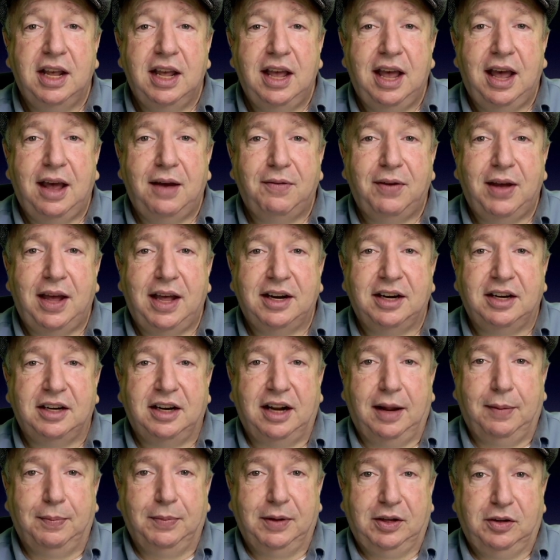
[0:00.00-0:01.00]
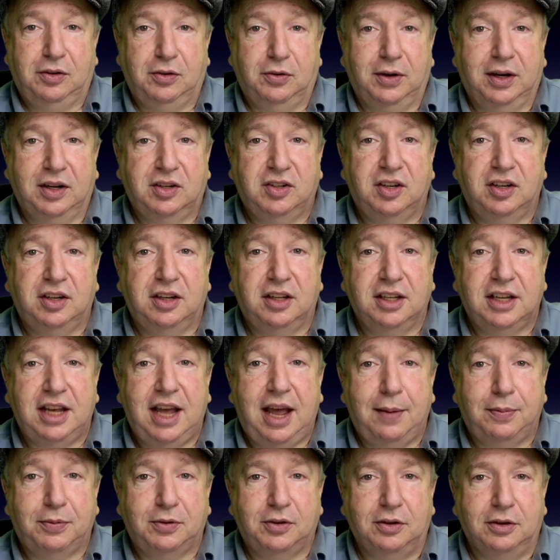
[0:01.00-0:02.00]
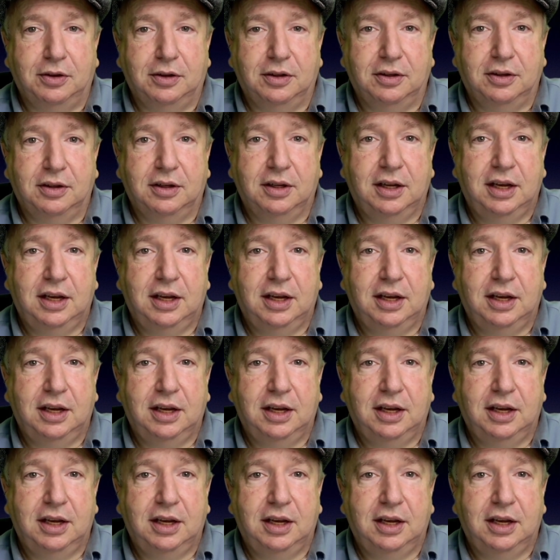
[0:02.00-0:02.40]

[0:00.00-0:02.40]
have had an omnidirectional capsule.